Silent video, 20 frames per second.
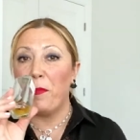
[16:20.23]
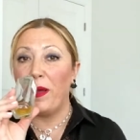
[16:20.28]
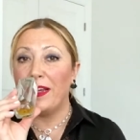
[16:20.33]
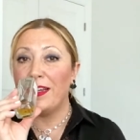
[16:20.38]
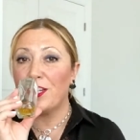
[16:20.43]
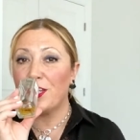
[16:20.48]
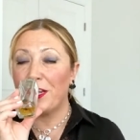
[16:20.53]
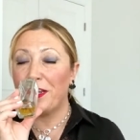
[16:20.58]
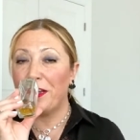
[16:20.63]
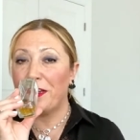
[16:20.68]
by
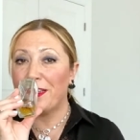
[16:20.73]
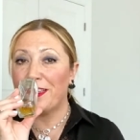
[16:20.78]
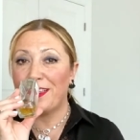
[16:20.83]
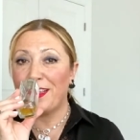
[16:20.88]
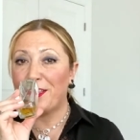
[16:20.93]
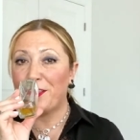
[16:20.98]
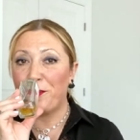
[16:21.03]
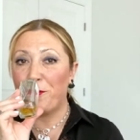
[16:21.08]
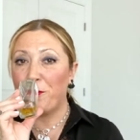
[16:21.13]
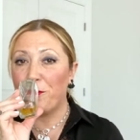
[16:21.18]
Chanel's
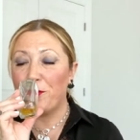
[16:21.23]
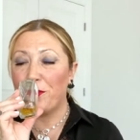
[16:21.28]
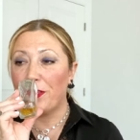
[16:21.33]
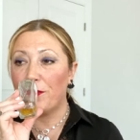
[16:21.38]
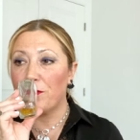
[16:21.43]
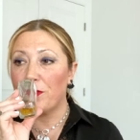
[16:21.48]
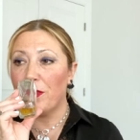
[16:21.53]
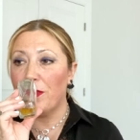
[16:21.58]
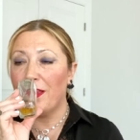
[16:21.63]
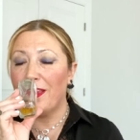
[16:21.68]

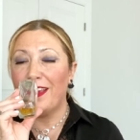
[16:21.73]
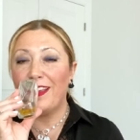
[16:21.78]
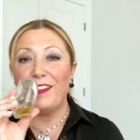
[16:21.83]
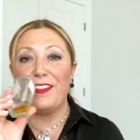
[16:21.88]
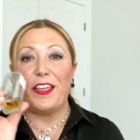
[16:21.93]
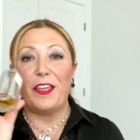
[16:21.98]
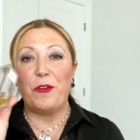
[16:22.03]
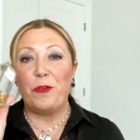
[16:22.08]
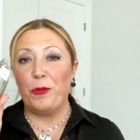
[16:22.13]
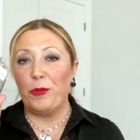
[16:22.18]
Exclusives.
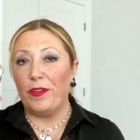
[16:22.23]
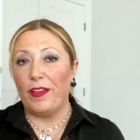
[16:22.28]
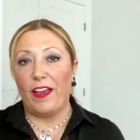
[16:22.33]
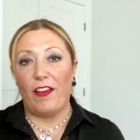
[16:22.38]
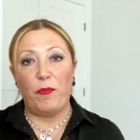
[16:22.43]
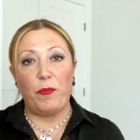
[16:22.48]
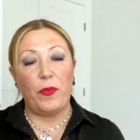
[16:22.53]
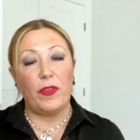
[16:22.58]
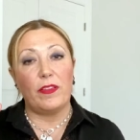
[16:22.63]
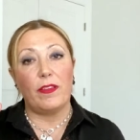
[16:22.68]
They couldn't
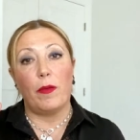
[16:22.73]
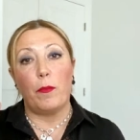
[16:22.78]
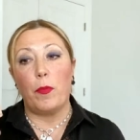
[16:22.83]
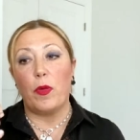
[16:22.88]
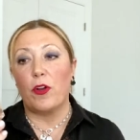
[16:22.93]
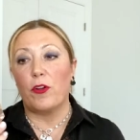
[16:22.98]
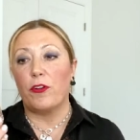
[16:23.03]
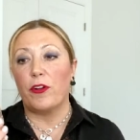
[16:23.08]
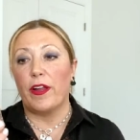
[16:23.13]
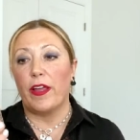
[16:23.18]
have picked a
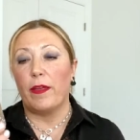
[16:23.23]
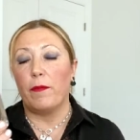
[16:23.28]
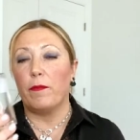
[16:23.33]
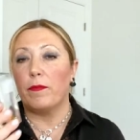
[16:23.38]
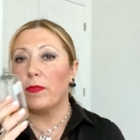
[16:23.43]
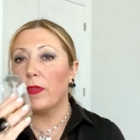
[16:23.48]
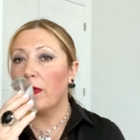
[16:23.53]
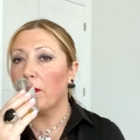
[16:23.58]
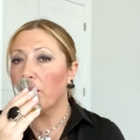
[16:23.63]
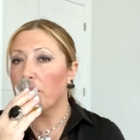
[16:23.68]
better name
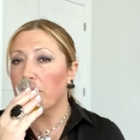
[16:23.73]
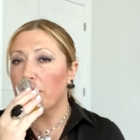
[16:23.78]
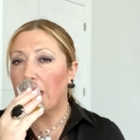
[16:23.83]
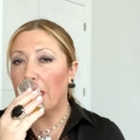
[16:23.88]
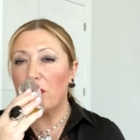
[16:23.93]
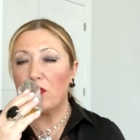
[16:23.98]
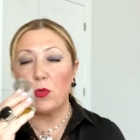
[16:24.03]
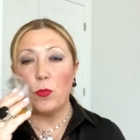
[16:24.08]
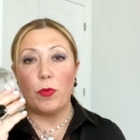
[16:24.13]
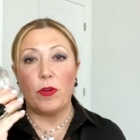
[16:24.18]

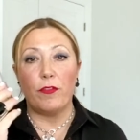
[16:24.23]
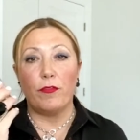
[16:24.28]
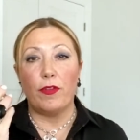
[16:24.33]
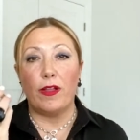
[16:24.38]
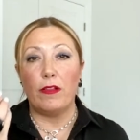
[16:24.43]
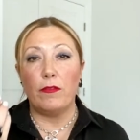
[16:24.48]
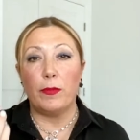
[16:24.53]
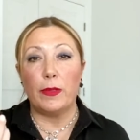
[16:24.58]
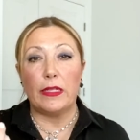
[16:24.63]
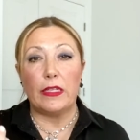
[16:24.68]
super
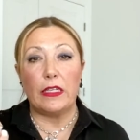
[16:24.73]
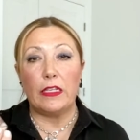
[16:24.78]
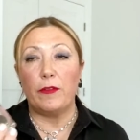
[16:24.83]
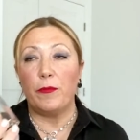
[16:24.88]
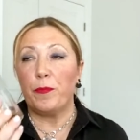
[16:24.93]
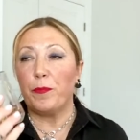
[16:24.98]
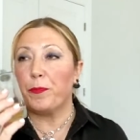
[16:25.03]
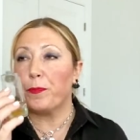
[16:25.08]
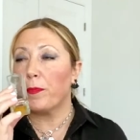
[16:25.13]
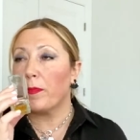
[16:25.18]

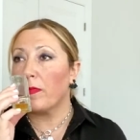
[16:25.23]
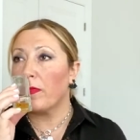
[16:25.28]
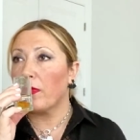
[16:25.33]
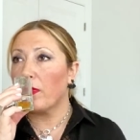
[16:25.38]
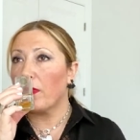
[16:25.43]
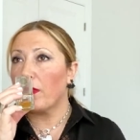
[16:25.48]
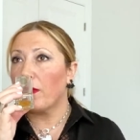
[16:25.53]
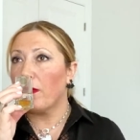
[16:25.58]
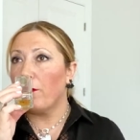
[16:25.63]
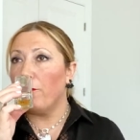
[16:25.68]
velvety,
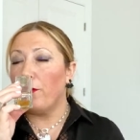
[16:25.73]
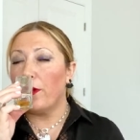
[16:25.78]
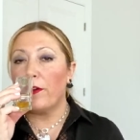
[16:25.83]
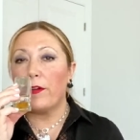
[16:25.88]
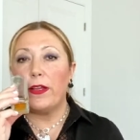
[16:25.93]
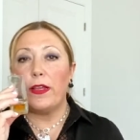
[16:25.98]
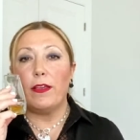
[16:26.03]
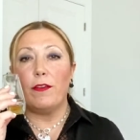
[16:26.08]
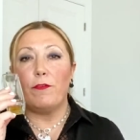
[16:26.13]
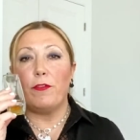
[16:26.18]

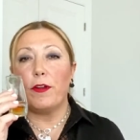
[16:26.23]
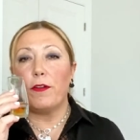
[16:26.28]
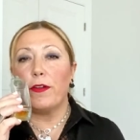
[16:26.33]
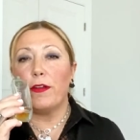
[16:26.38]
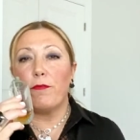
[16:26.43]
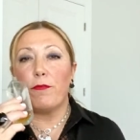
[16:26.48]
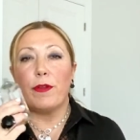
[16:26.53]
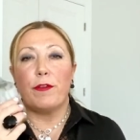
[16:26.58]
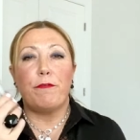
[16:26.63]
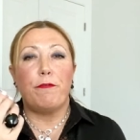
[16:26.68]
very, very
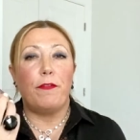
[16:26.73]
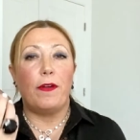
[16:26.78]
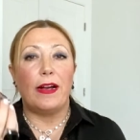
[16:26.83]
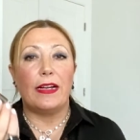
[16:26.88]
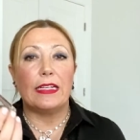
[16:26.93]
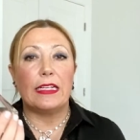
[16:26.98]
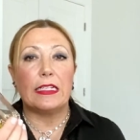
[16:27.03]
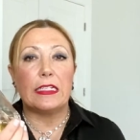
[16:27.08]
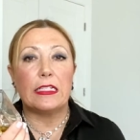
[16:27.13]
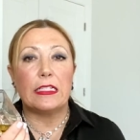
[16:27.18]

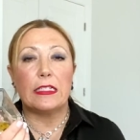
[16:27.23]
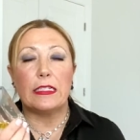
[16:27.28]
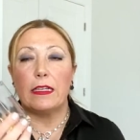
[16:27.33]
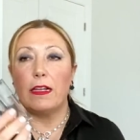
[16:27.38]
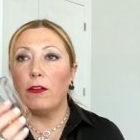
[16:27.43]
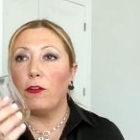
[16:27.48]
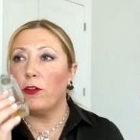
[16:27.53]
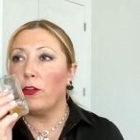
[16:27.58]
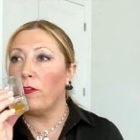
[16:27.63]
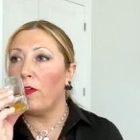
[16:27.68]
refined, a
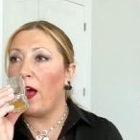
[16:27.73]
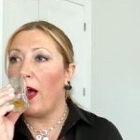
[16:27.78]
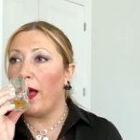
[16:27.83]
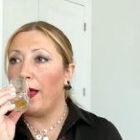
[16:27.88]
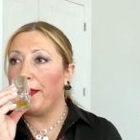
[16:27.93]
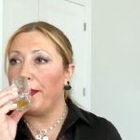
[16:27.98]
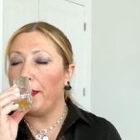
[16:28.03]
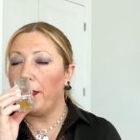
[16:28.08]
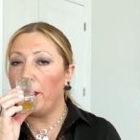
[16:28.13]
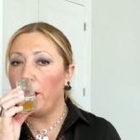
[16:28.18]
lot of
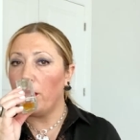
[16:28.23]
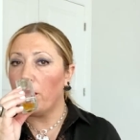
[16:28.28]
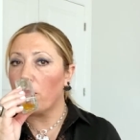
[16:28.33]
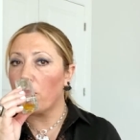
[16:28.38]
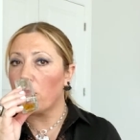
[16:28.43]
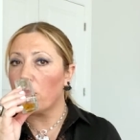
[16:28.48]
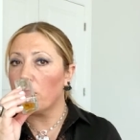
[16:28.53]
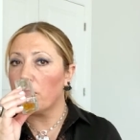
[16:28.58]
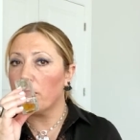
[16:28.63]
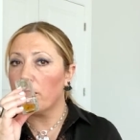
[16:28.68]
honey
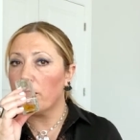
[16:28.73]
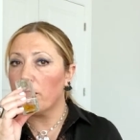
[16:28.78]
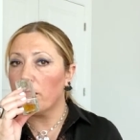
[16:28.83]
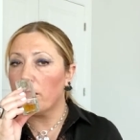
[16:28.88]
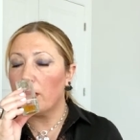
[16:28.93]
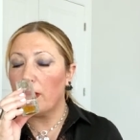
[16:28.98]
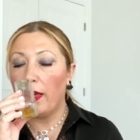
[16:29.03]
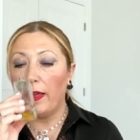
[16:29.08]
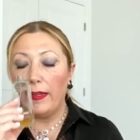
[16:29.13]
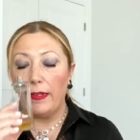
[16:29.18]
here.
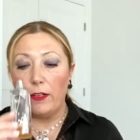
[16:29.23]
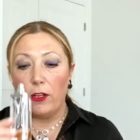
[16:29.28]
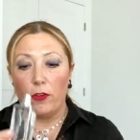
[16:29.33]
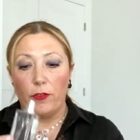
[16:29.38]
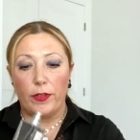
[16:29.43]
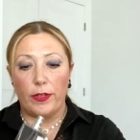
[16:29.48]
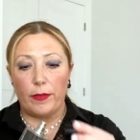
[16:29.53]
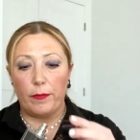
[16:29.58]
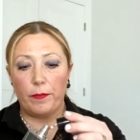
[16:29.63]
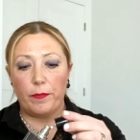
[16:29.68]
I love
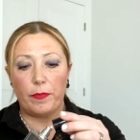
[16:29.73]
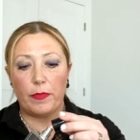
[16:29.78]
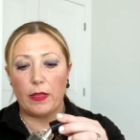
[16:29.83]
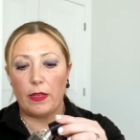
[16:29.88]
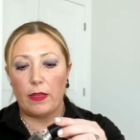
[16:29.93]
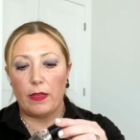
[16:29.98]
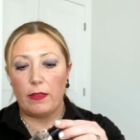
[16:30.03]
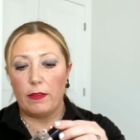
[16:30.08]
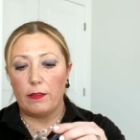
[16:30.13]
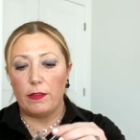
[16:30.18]
it.
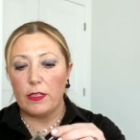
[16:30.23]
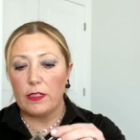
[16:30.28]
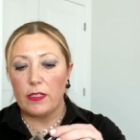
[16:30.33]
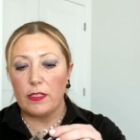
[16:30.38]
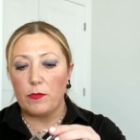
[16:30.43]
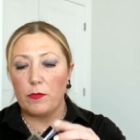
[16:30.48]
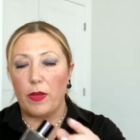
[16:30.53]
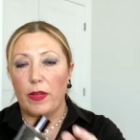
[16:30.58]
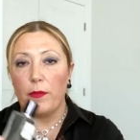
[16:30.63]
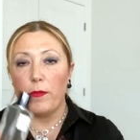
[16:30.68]
This
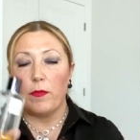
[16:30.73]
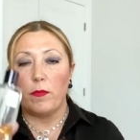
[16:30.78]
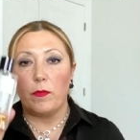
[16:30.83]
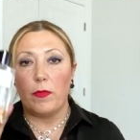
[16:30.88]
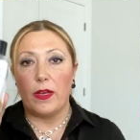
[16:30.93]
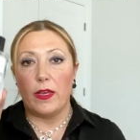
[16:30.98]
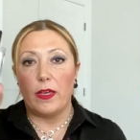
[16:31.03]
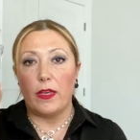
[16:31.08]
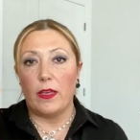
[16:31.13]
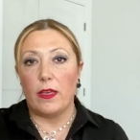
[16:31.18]
is my,
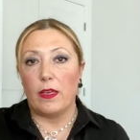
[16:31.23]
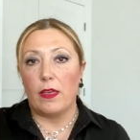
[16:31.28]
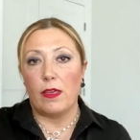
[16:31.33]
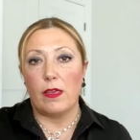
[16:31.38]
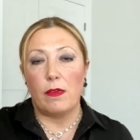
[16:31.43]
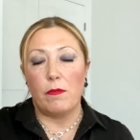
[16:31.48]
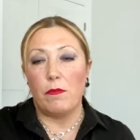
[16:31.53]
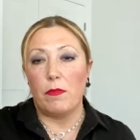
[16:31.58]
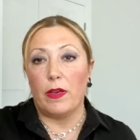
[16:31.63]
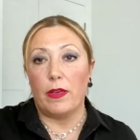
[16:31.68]
my,
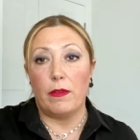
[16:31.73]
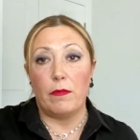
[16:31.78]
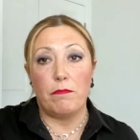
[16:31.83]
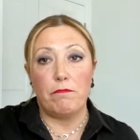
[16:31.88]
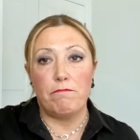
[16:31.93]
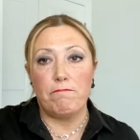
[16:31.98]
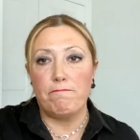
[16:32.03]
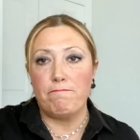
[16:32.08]
my